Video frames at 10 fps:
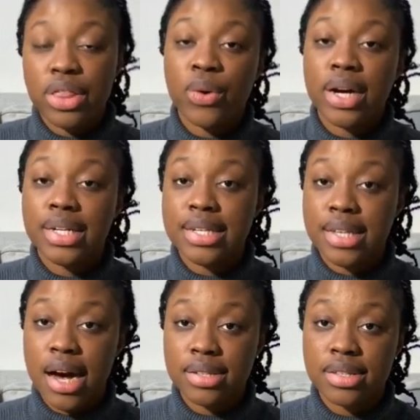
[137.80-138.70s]
The word
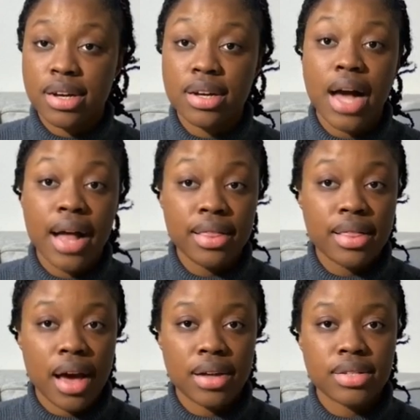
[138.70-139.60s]
disaster and
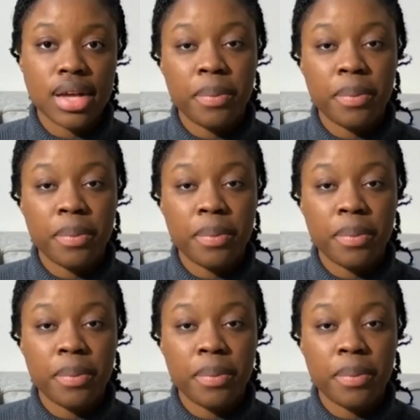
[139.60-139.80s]
thanks